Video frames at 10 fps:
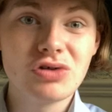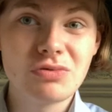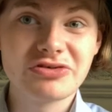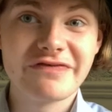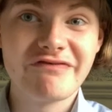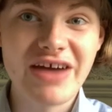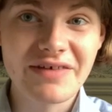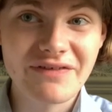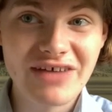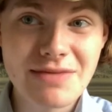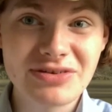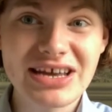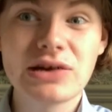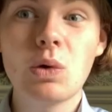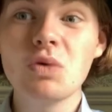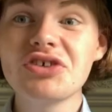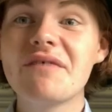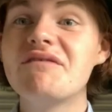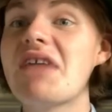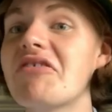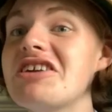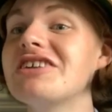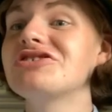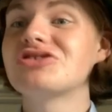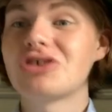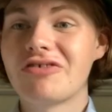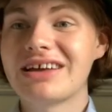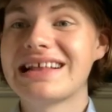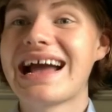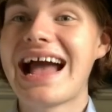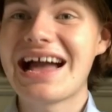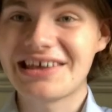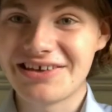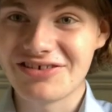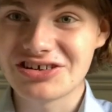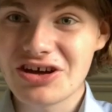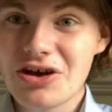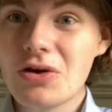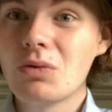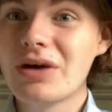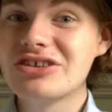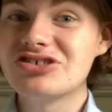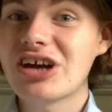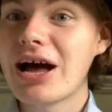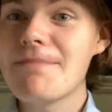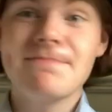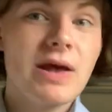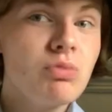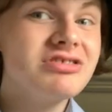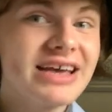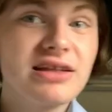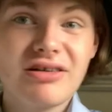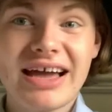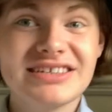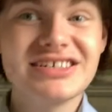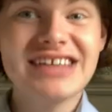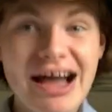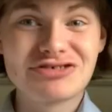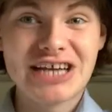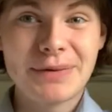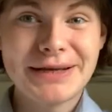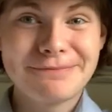which was very famous and also very historically accurate, which we'll take a look at now, shall we?